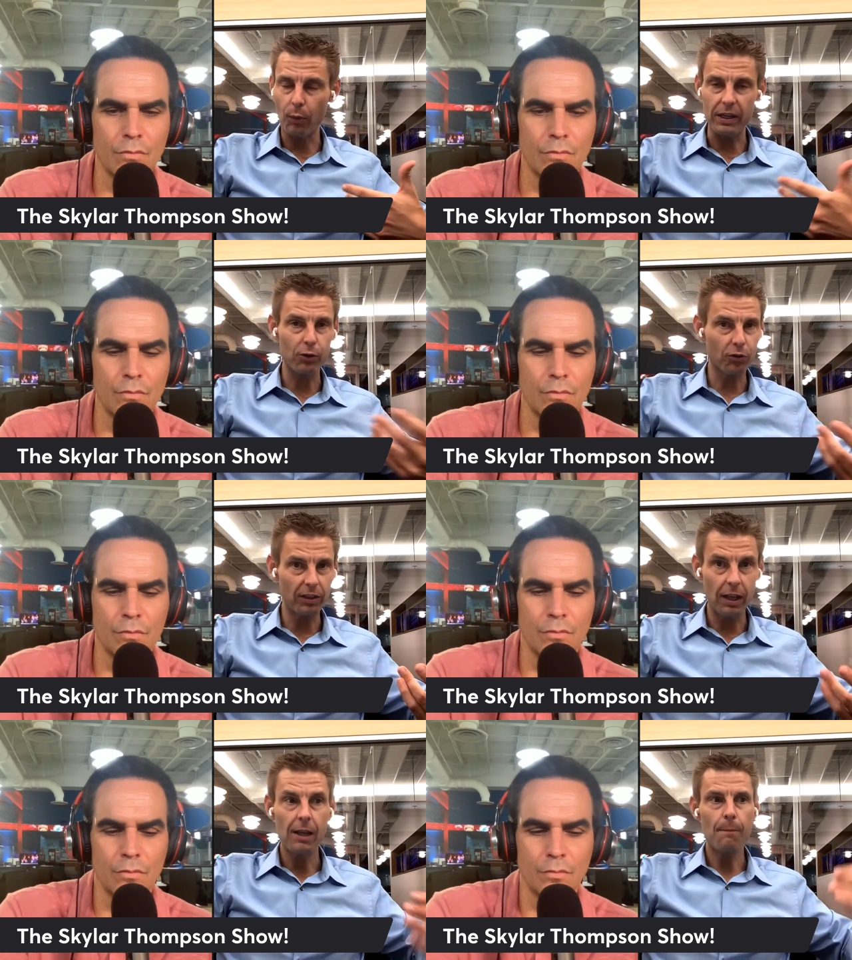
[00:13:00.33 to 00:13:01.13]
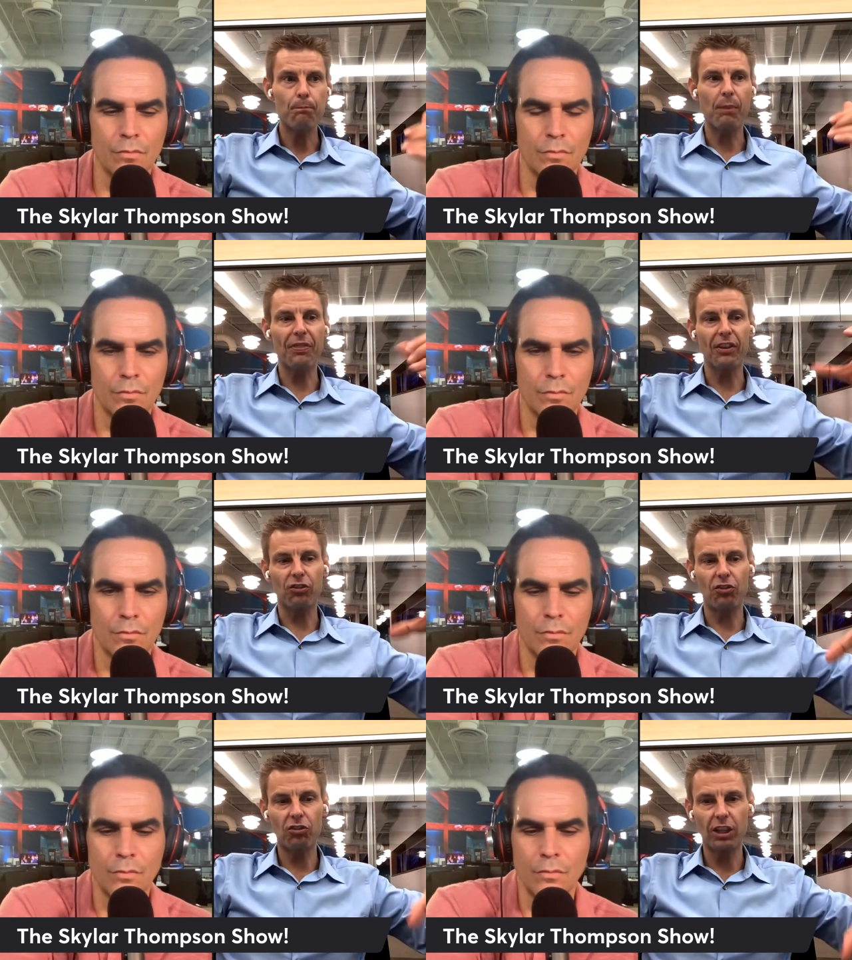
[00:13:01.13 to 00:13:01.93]
Speaker 1: We understand, but the
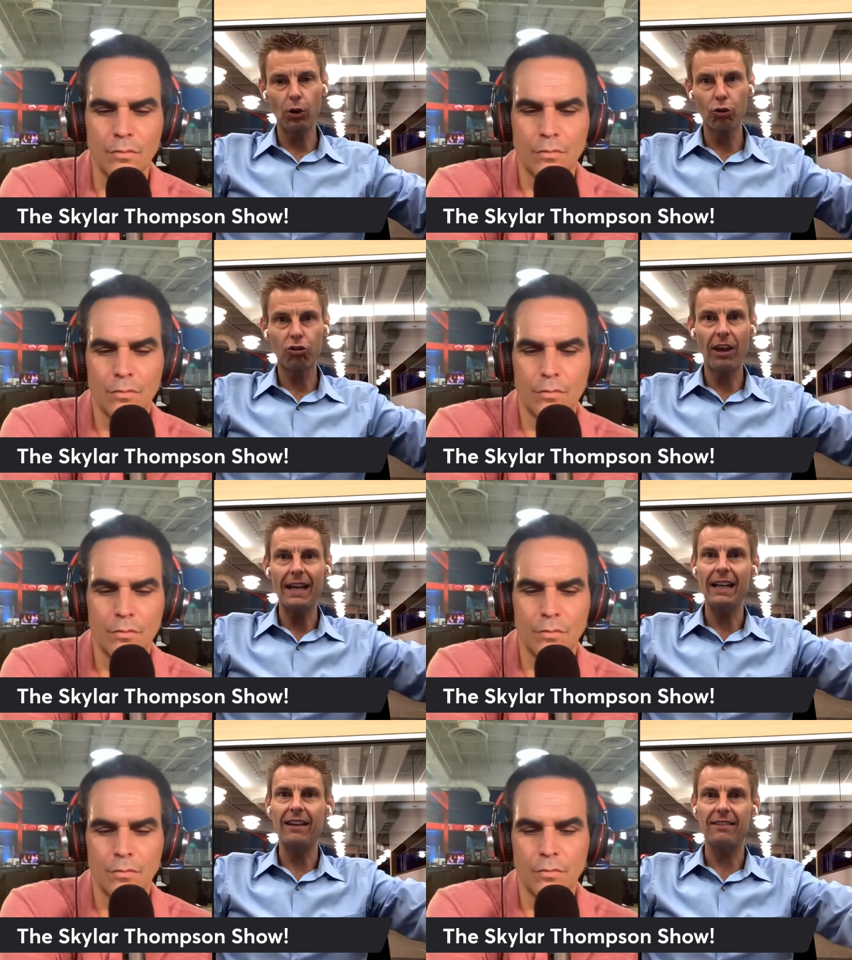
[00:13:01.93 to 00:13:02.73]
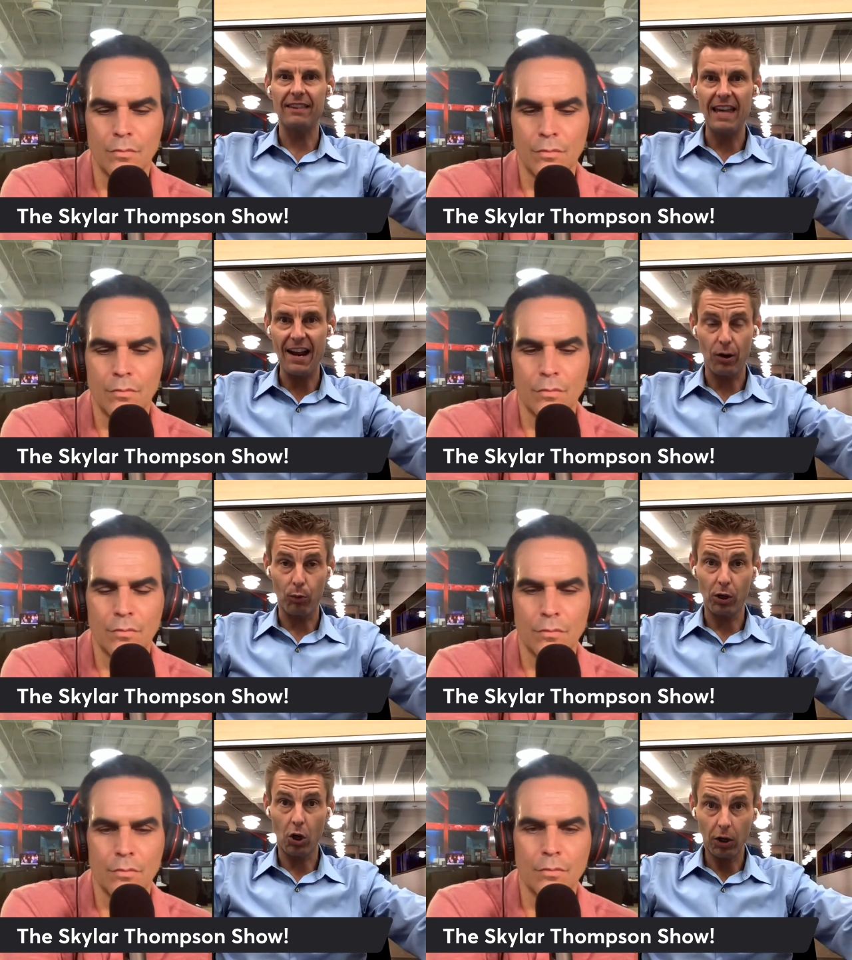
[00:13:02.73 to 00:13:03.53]
skill set is there,
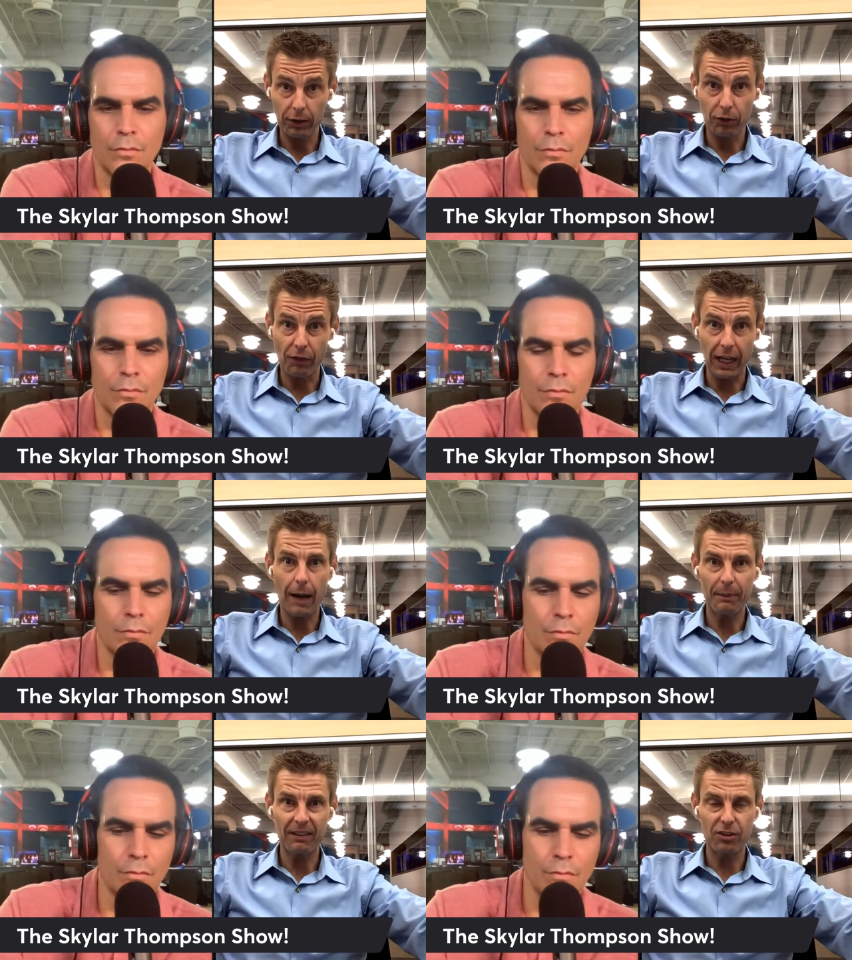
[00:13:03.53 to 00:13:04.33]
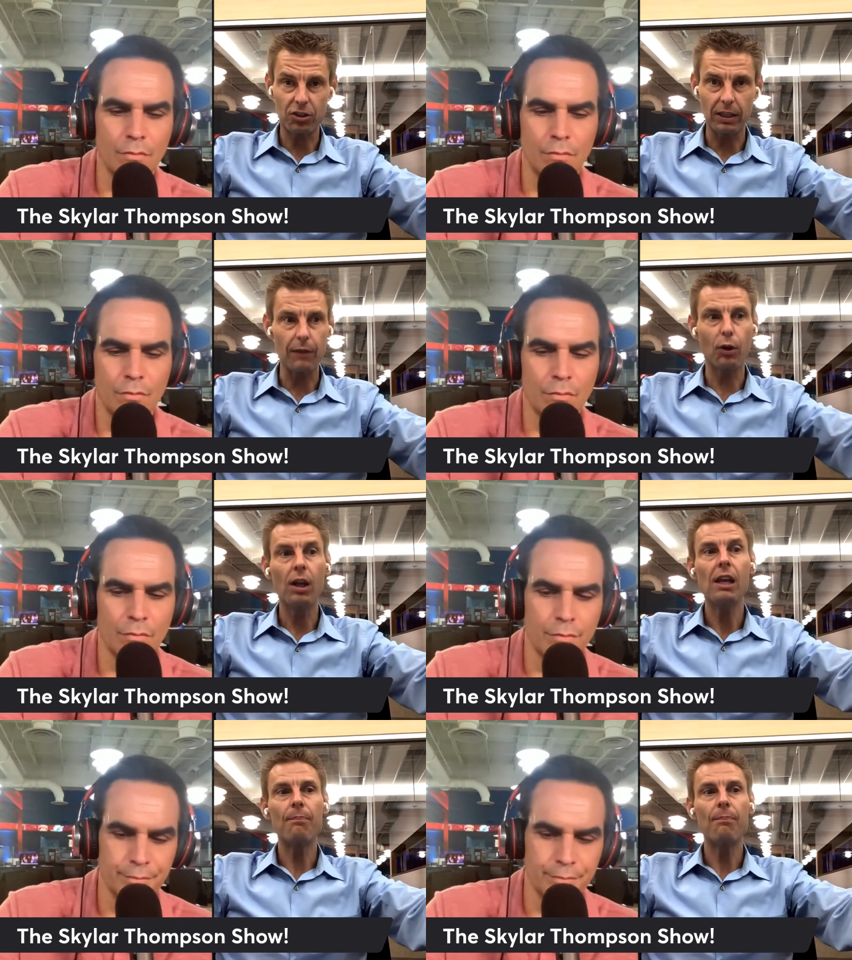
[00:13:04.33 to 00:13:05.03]
regardless of the competition level.